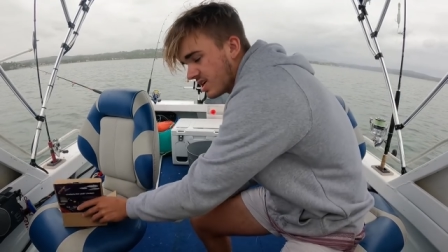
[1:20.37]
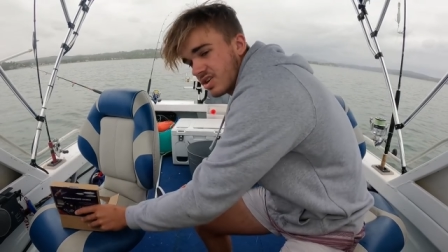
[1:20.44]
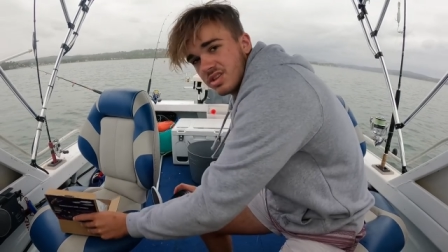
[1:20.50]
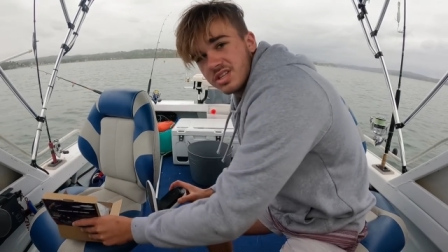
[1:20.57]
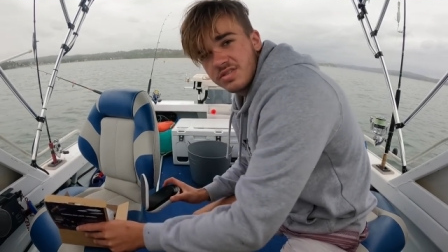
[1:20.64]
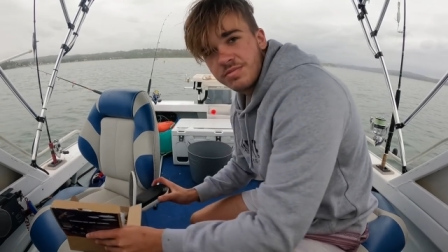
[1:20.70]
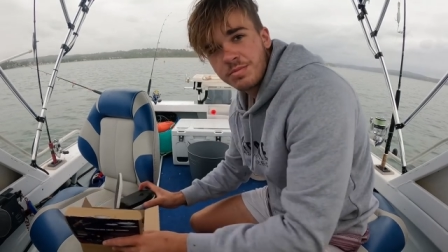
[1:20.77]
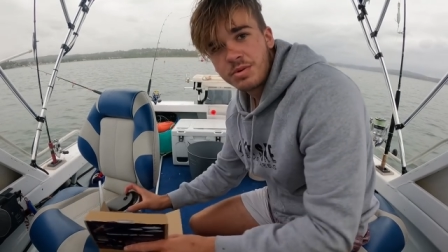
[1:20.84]

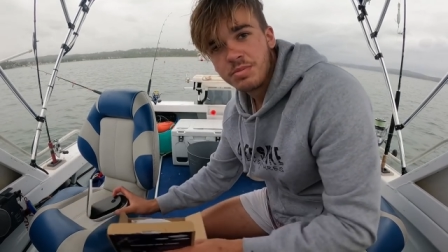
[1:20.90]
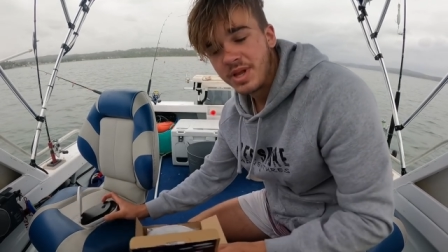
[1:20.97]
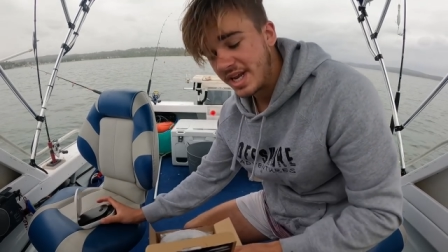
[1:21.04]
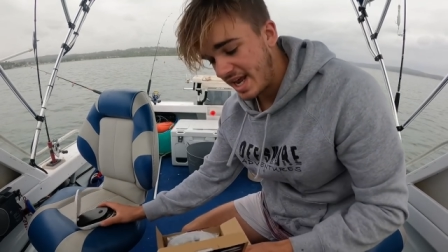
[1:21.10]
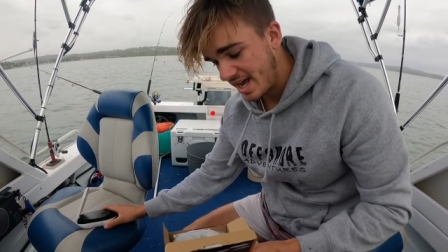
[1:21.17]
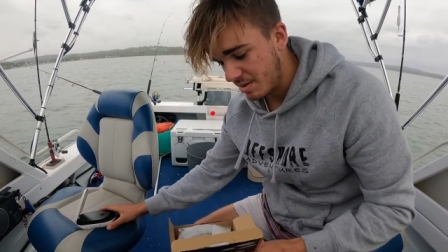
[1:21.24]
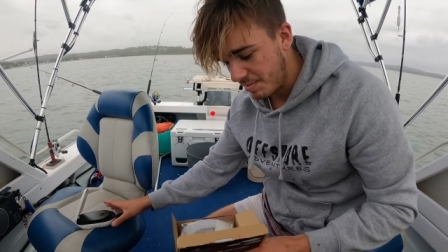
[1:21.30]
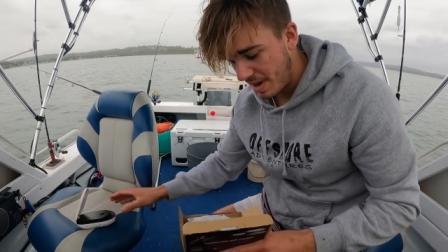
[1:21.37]
Got this from
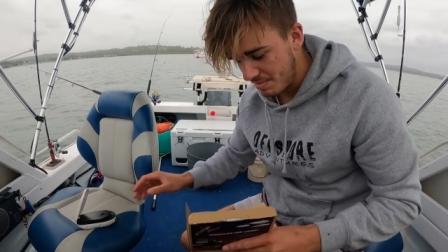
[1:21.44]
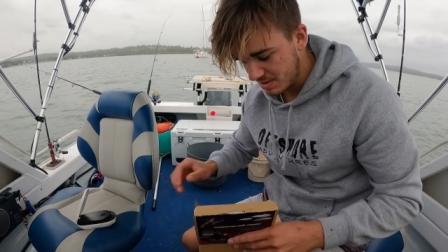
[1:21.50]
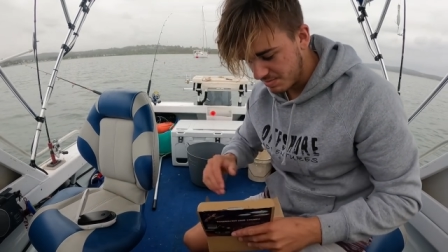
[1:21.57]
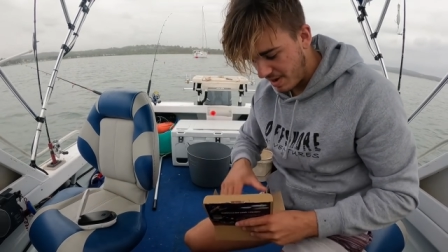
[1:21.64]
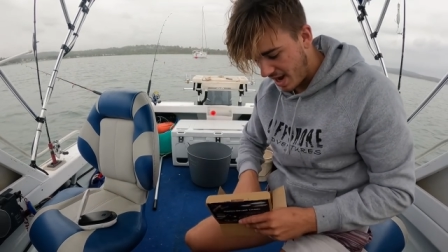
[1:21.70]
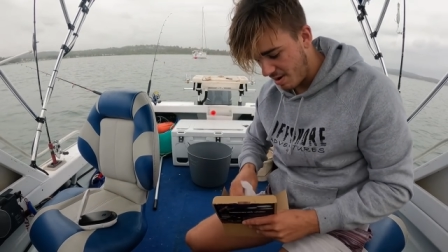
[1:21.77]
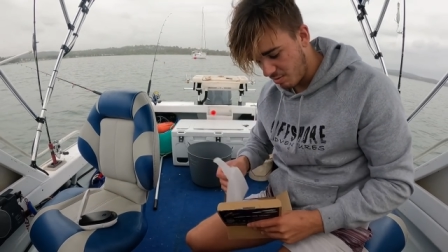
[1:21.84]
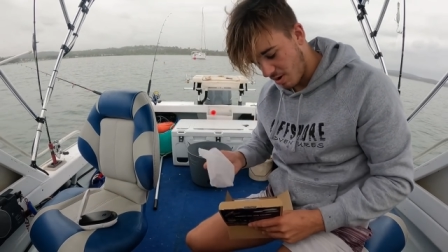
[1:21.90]
Complete Angler Batemans
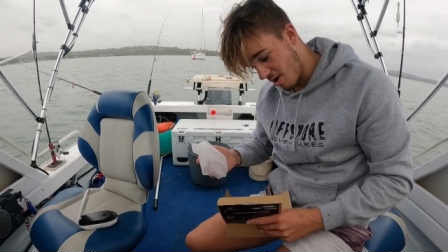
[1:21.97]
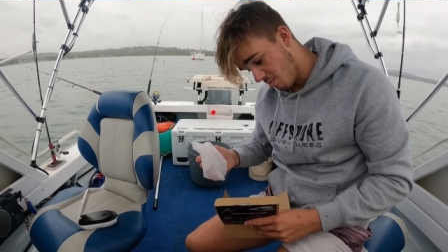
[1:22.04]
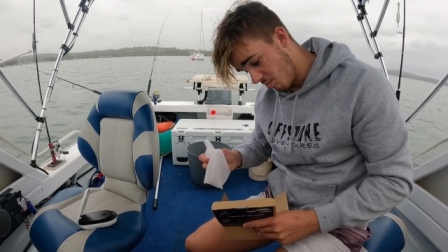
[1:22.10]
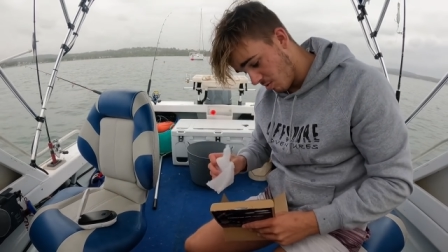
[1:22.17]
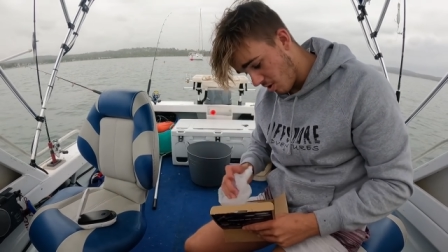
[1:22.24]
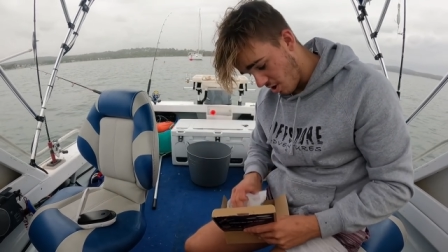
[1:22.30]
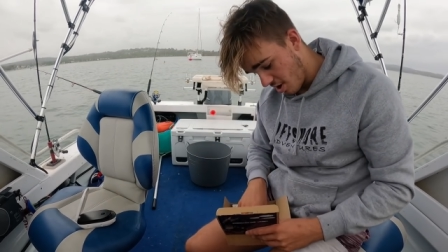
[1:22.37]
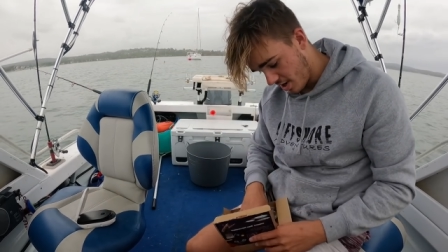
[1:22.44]
Bay where I
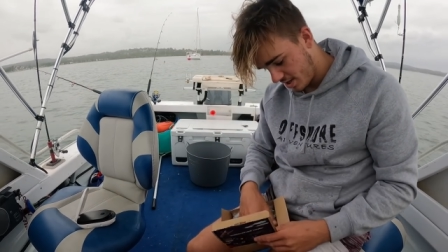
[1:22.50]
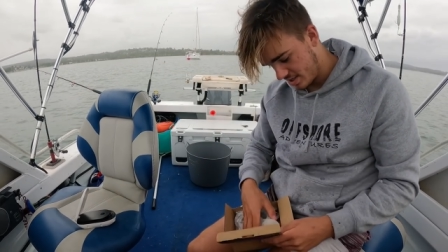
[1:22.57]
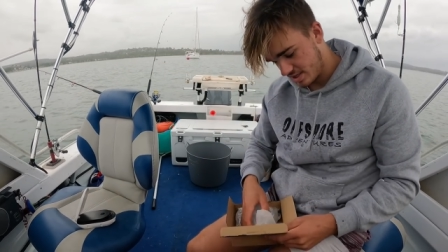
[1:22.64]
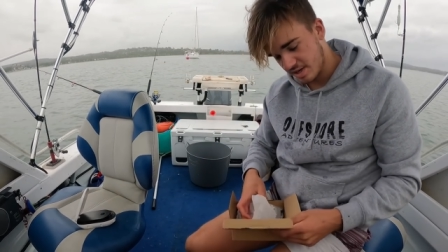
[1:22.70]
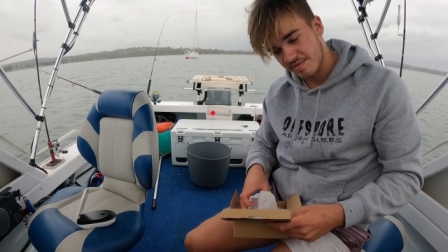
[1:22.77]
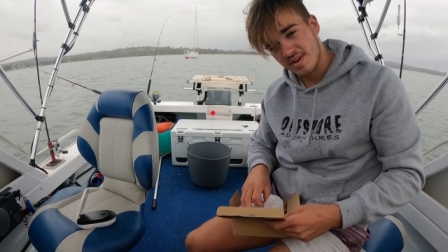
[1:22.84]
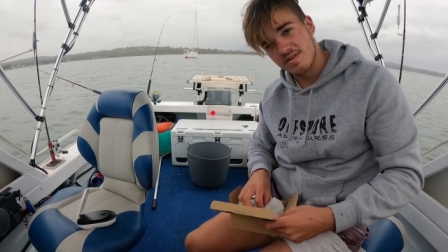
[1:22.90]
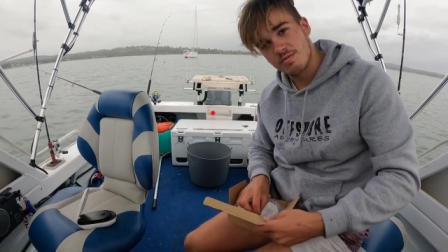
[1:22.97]
work,
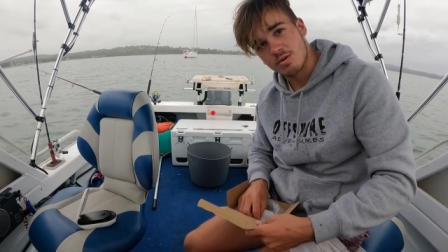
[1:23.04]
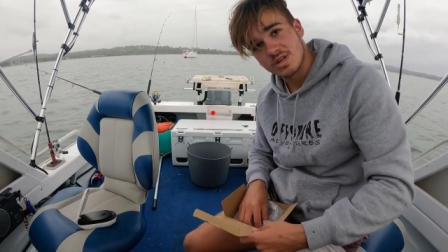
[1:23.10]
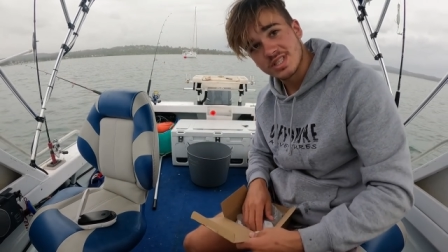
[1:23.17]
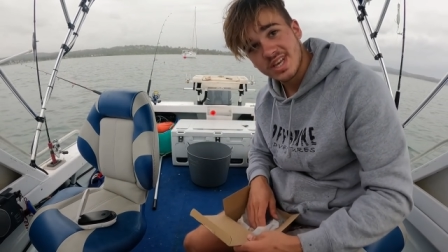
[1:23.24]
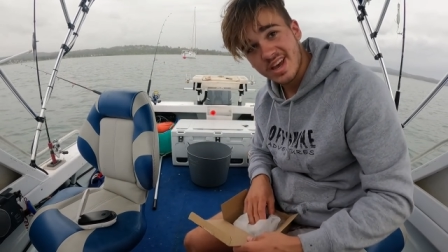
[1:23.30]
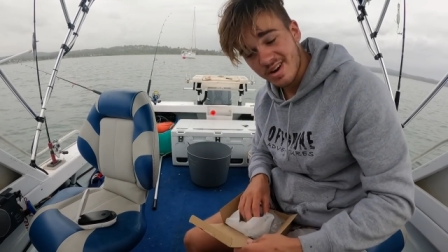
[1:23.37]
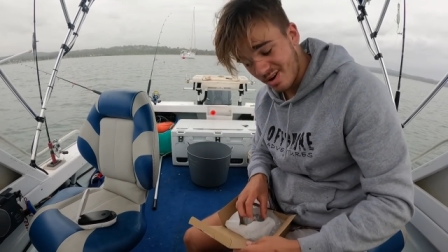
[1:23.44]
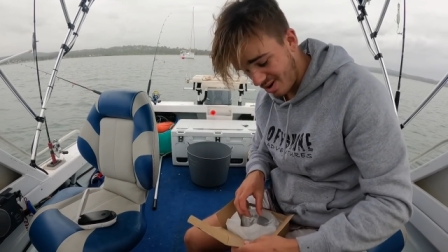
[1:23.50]
so if you ever want
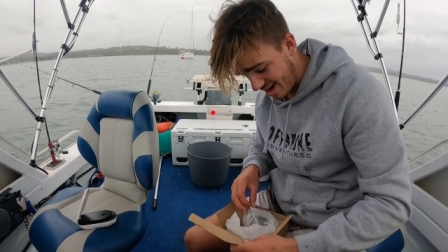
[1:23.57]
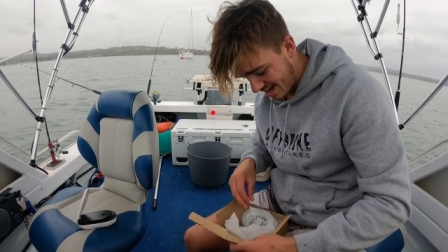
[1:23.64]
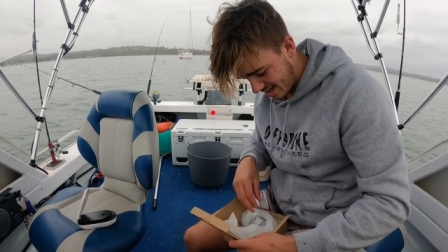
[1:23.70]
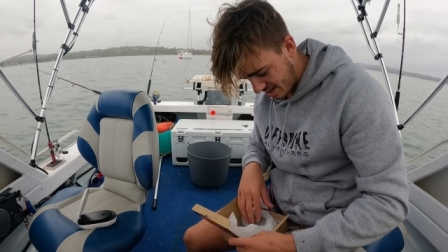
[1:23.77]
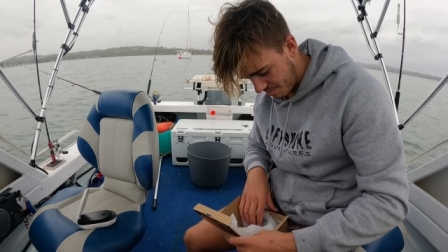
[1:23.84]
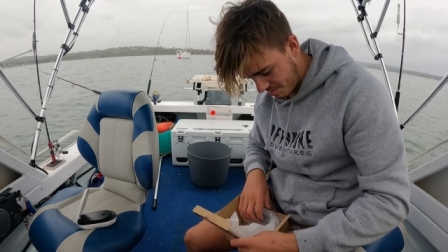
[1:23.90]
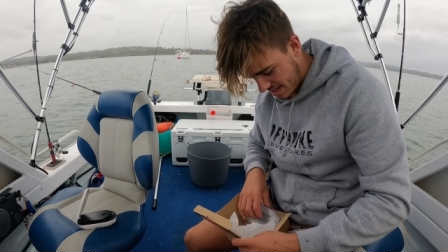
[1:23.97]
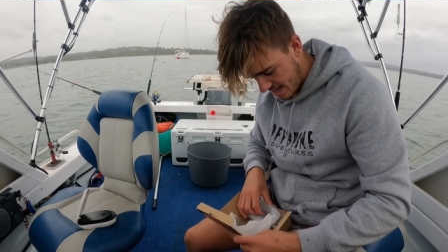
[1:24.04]
to say hi,
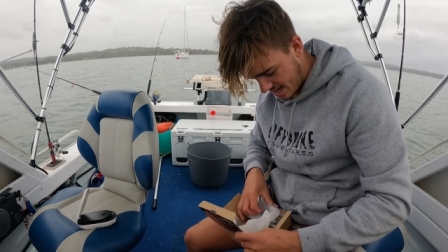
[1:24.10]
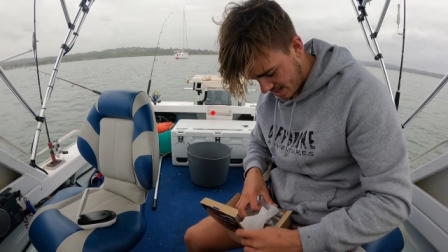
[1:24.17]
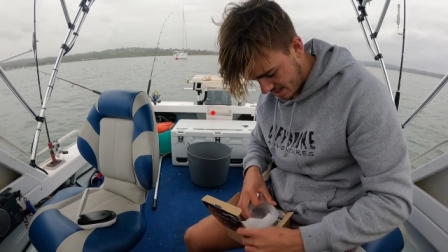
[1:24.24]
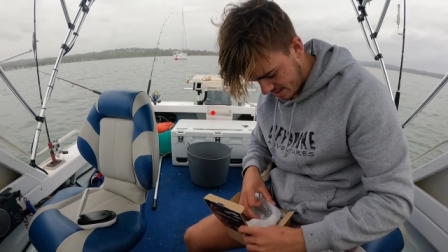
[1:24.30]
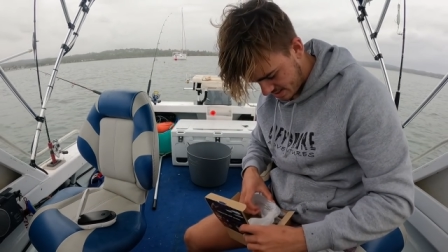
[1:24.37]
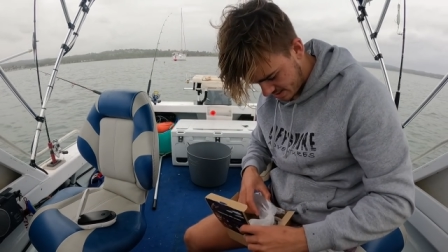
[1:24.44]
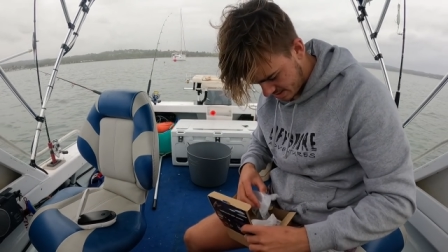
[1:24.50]
come down,